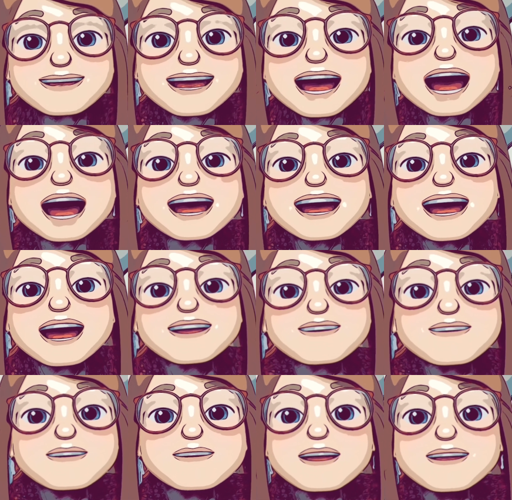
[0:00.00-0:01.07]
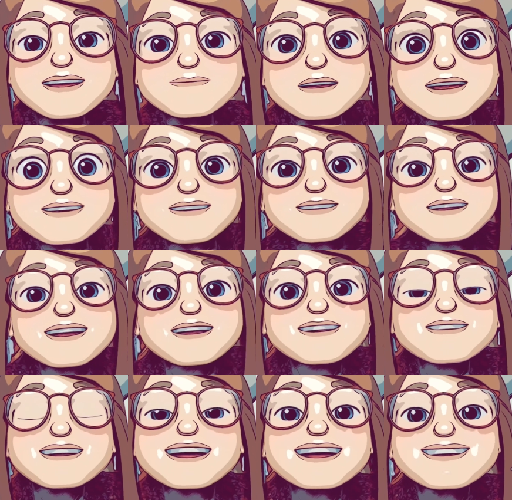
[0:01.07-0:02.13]
Hello and welcome back to our
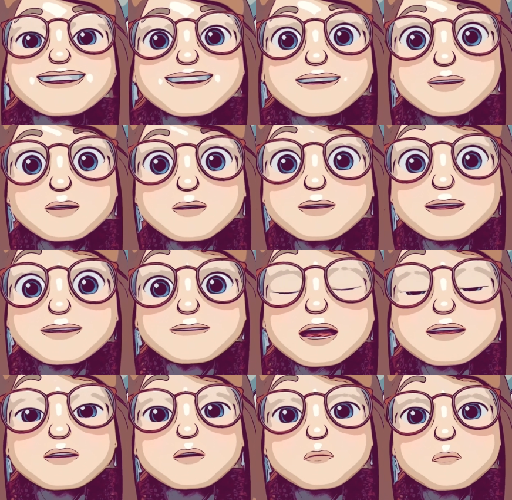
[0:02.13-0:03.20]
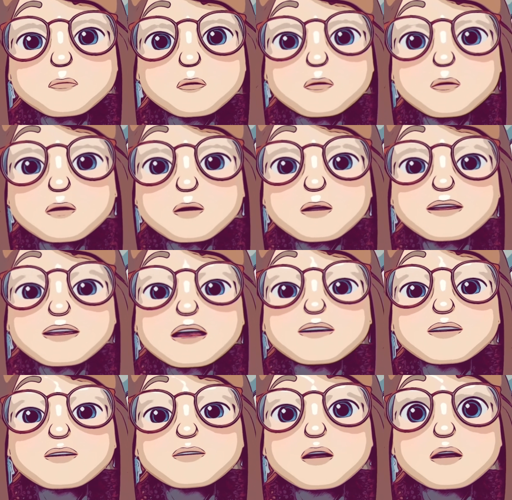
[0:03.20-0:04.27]
history lessons all about the Wars of the
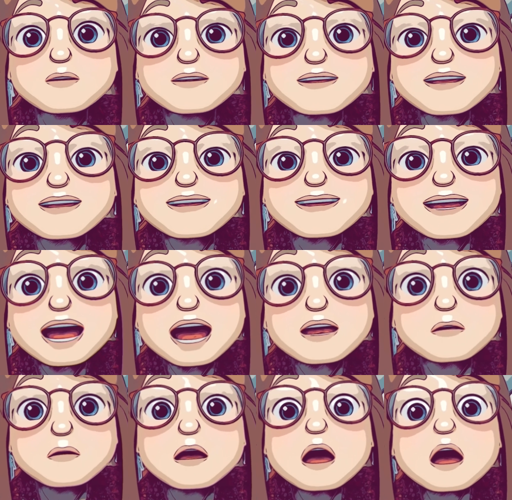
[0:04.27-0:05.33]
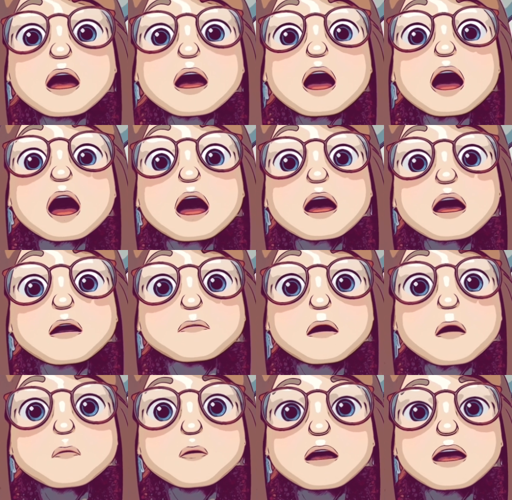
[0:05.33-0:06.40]
Roses. Now,
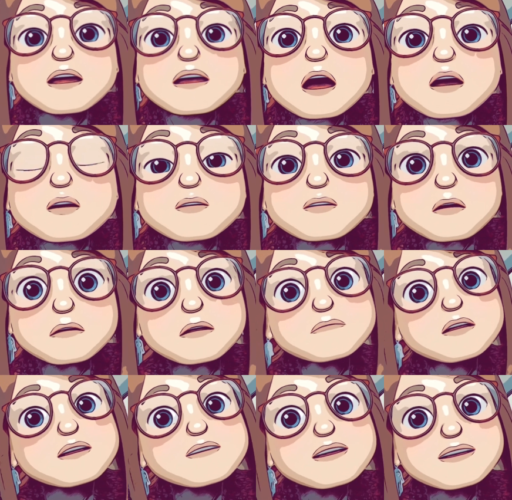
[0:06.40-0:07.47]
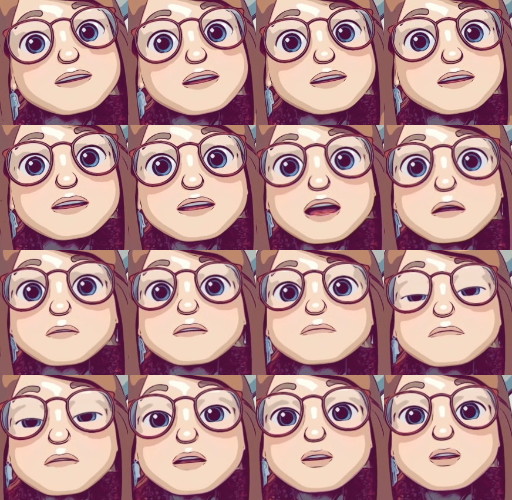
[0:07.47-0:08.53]
we know from our previous lesson that there was
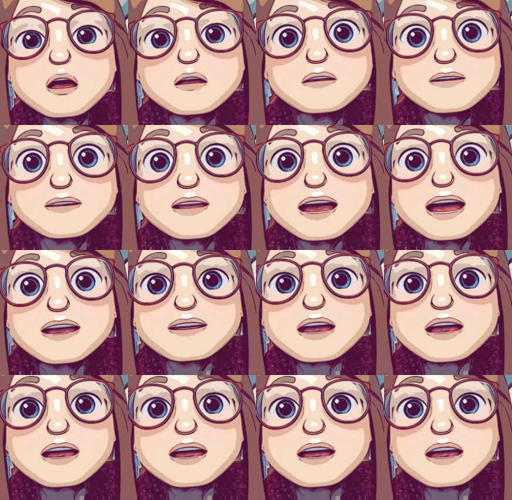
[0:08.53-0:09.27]
much conflict